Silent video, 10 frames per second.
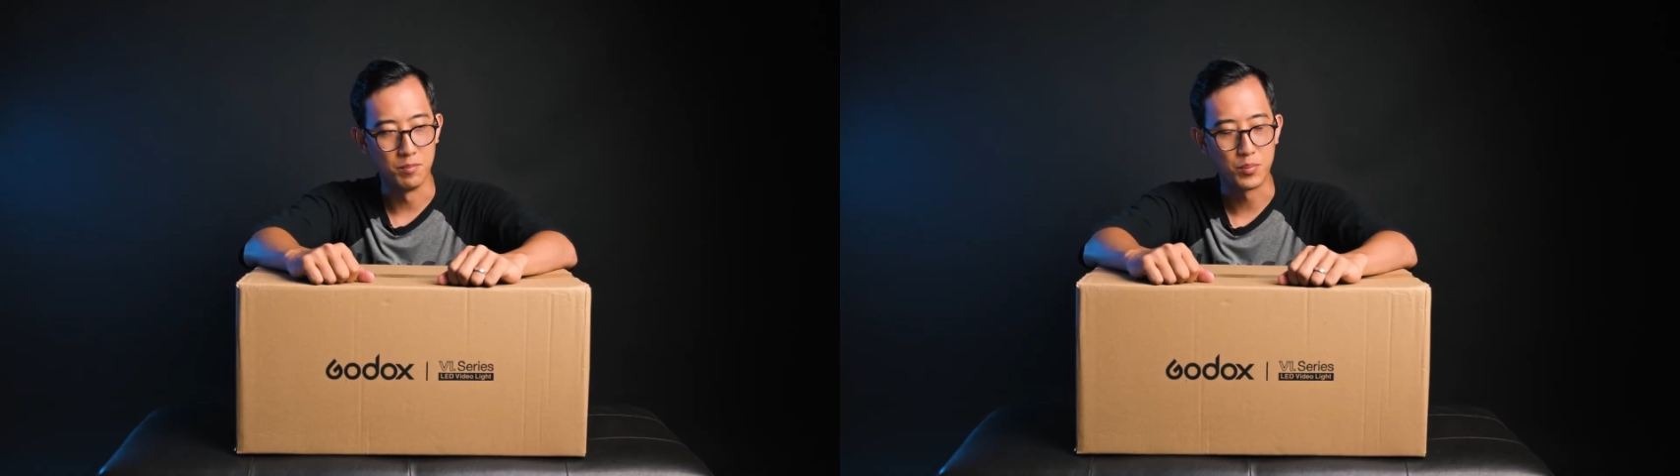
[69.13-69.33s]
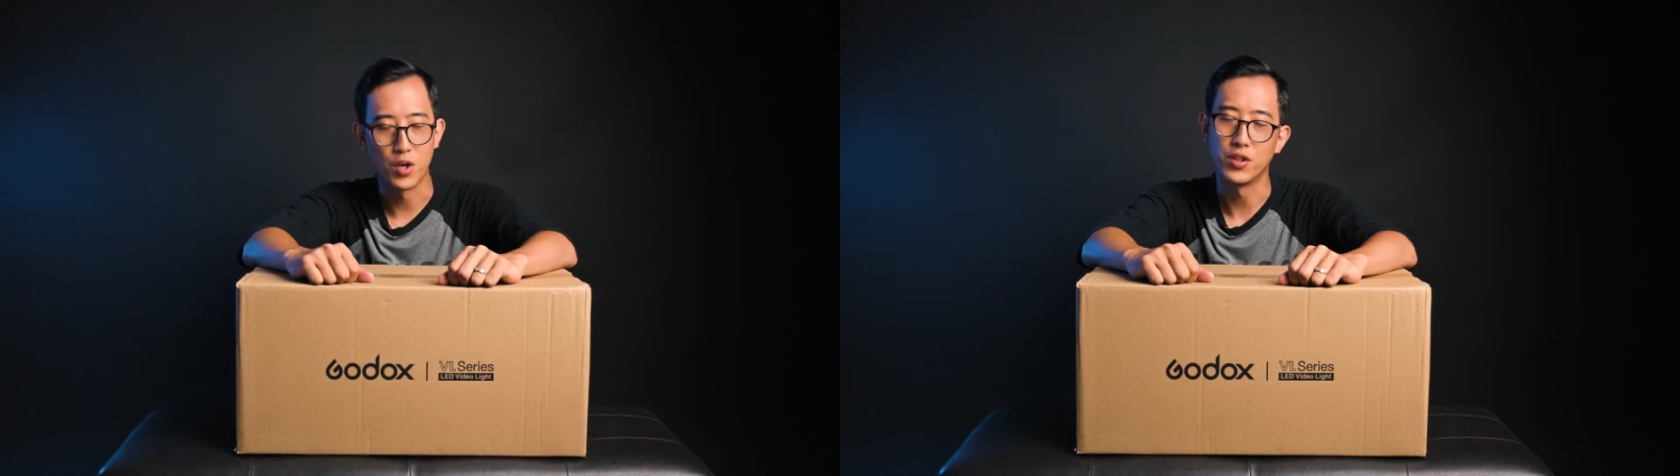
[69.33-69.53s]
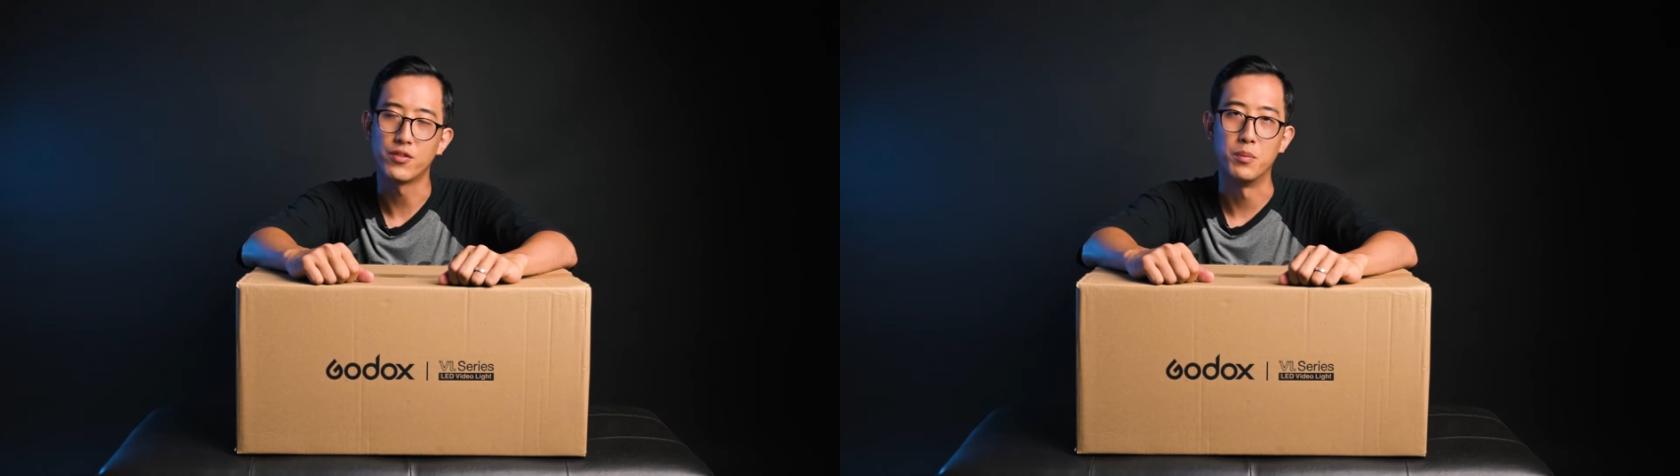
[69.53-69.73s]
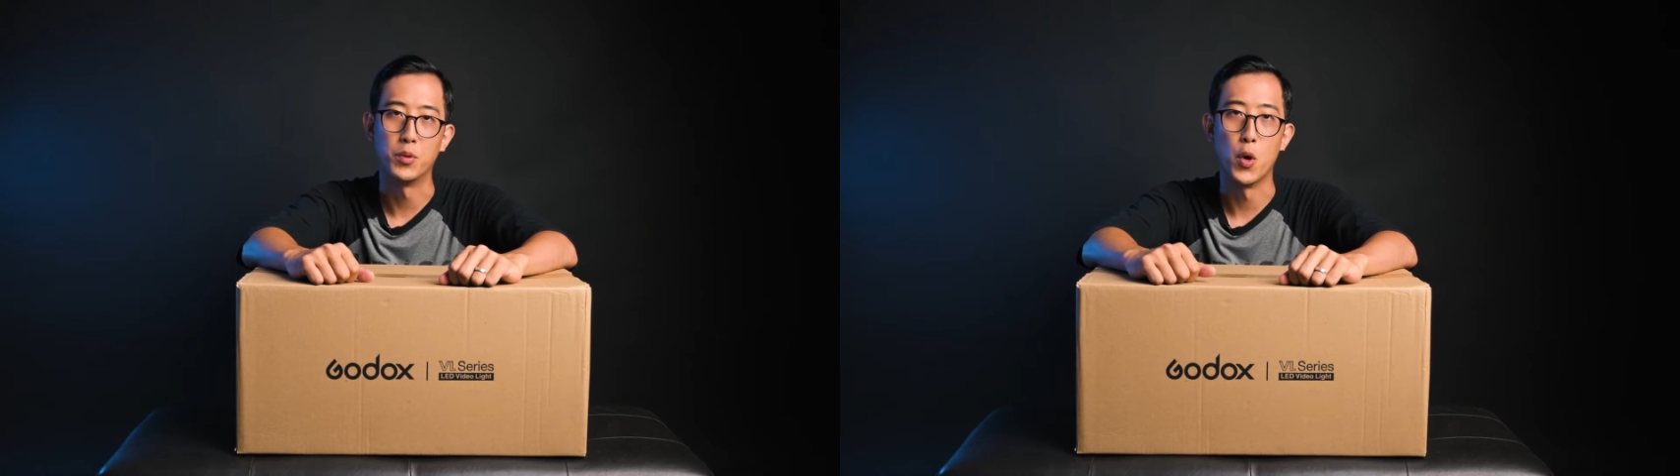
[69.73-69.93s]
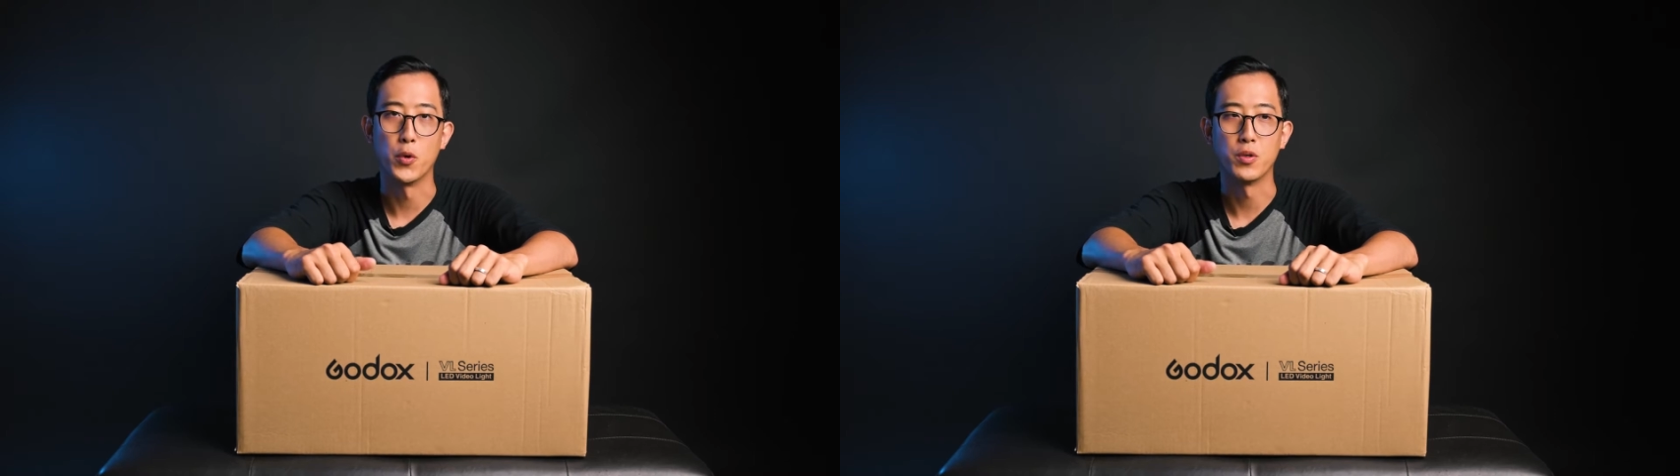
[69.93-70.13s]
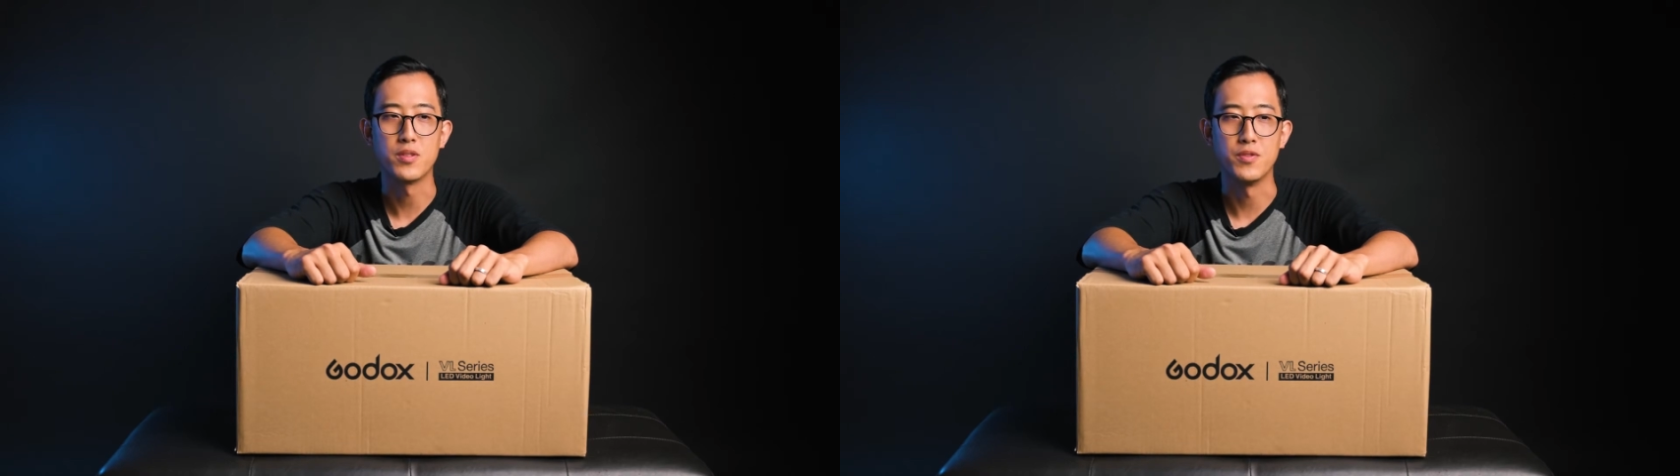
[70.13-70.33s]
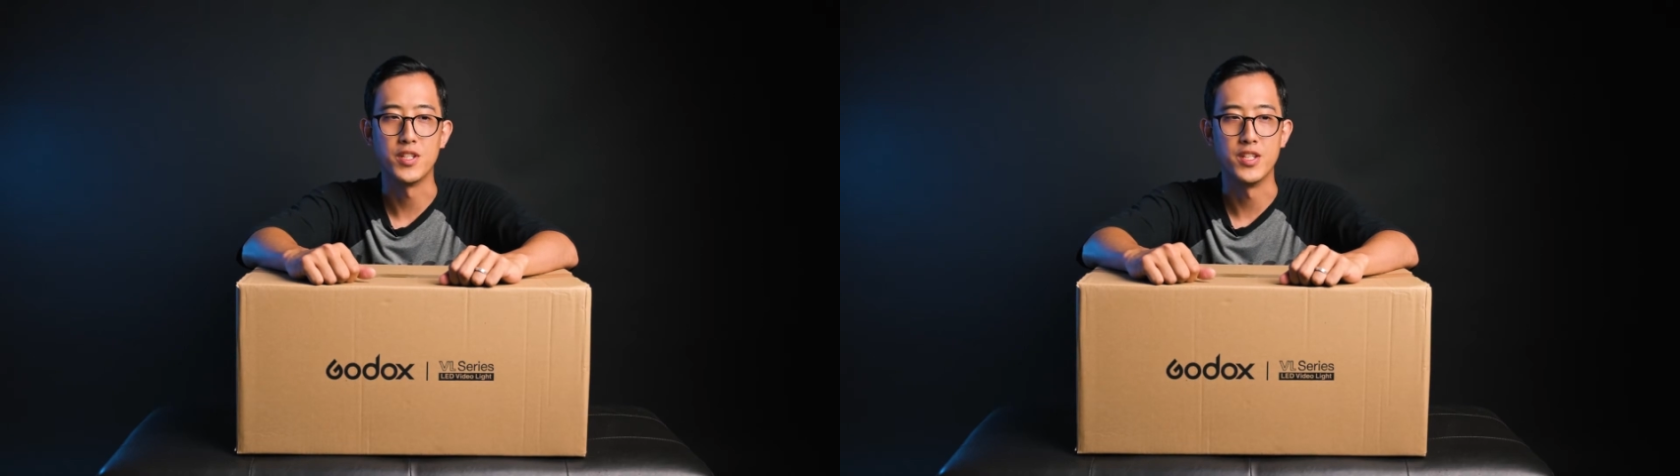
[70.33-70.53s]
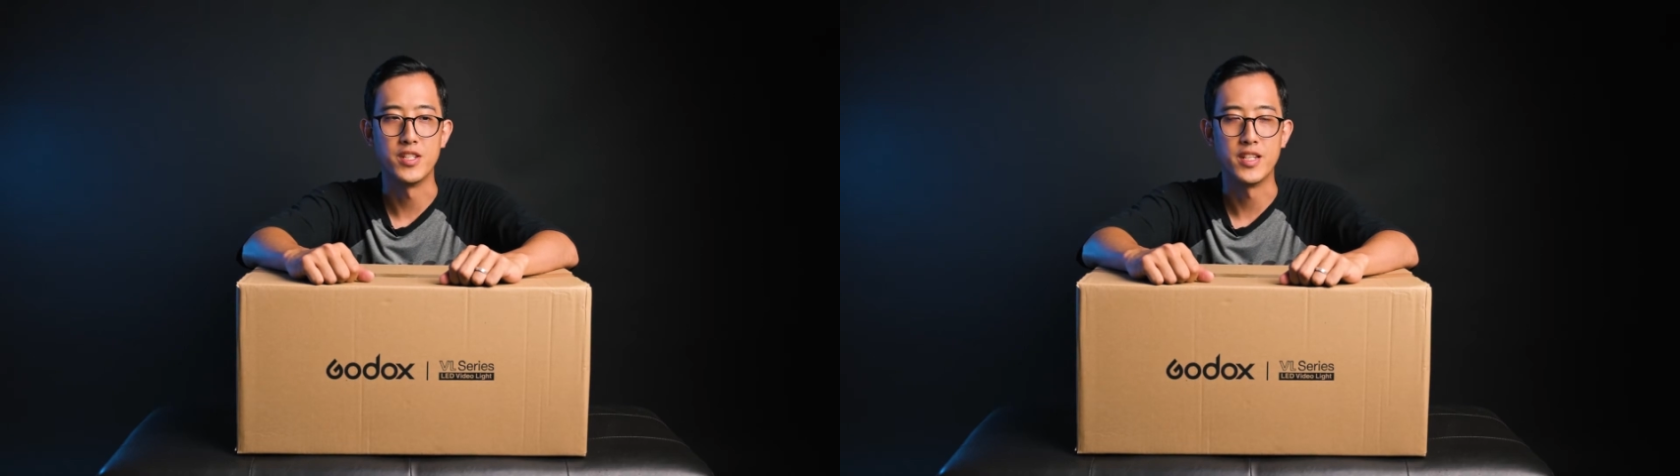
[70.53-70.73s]
product from Godox,
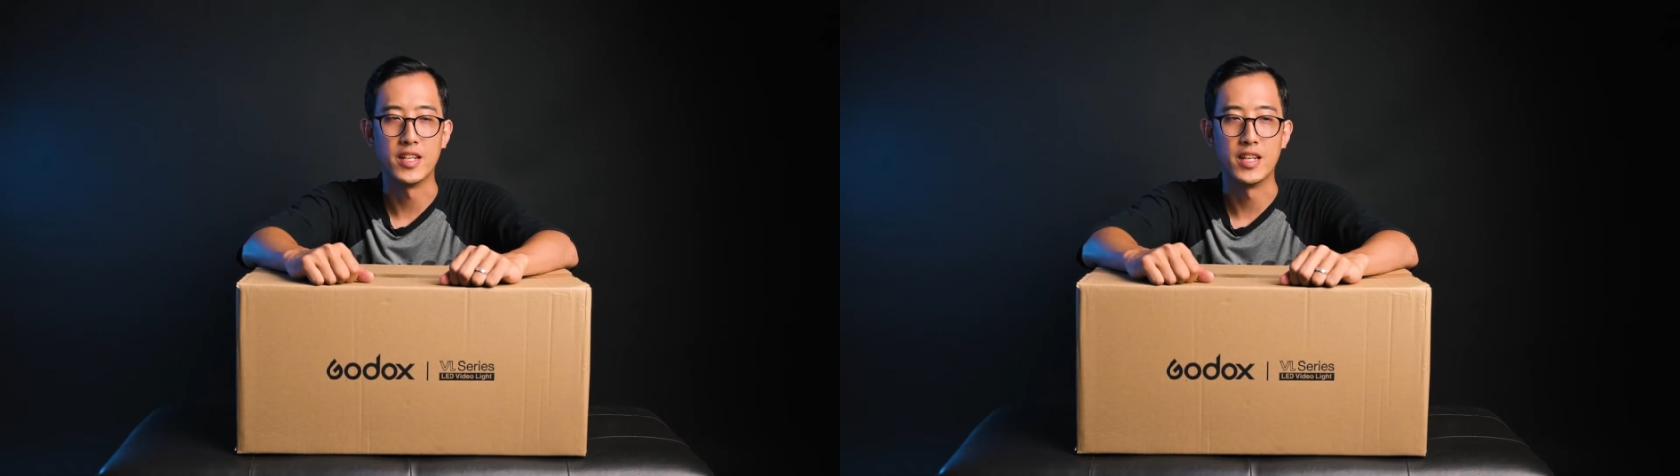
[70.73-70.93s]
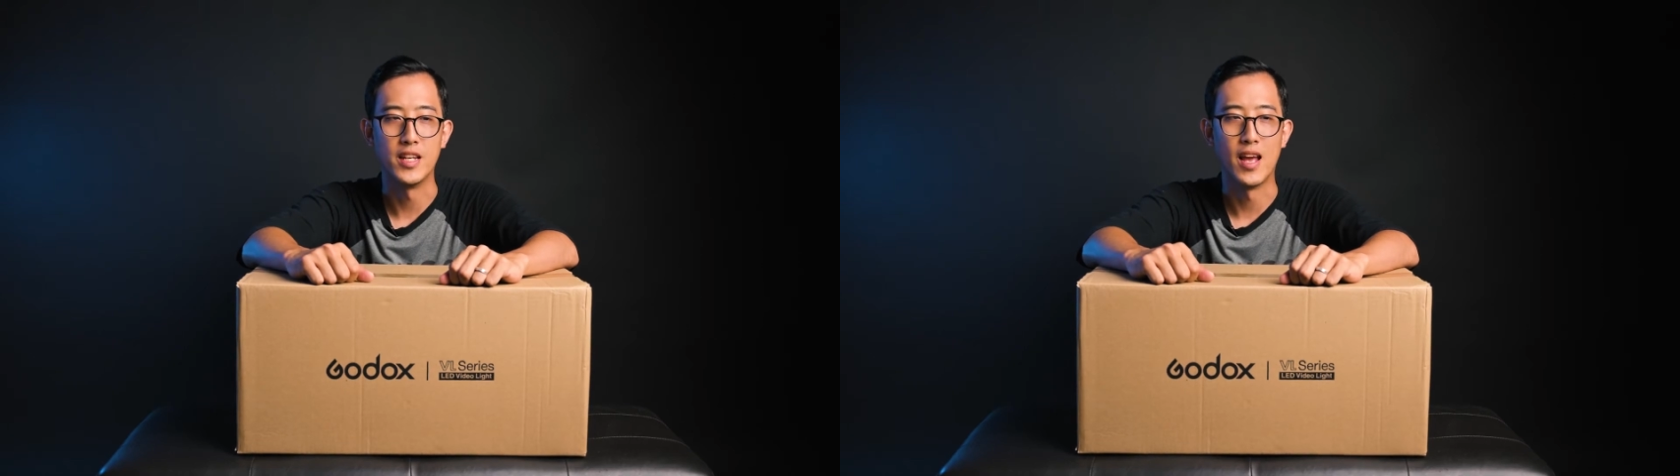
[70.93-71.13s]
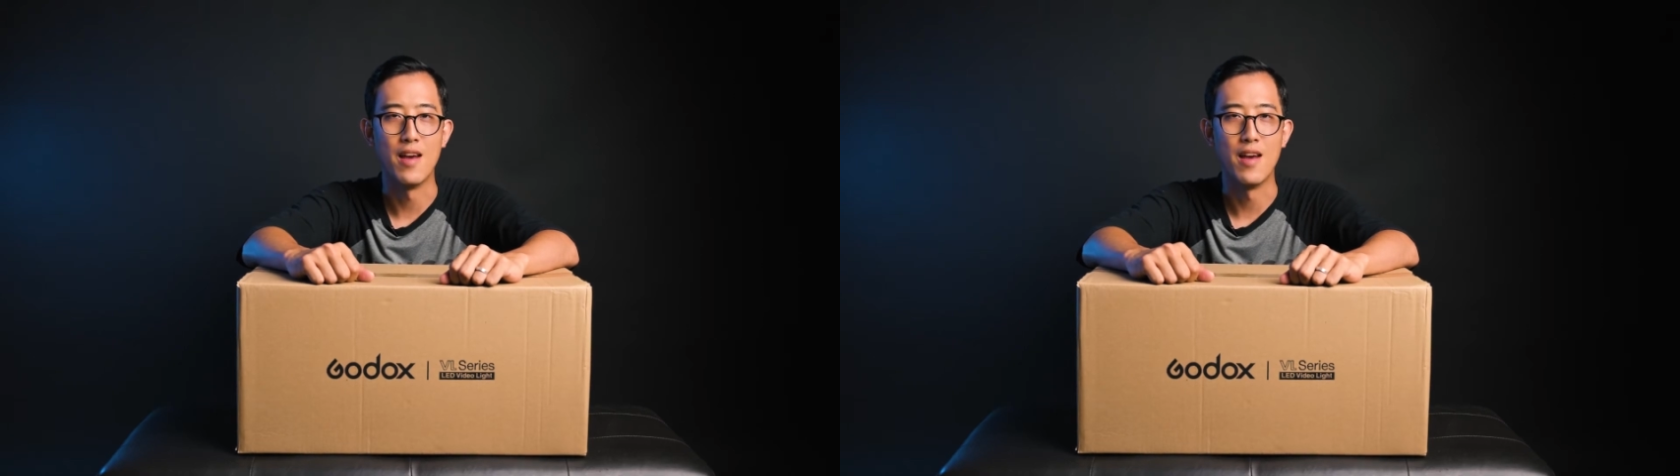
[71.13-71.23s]
which is the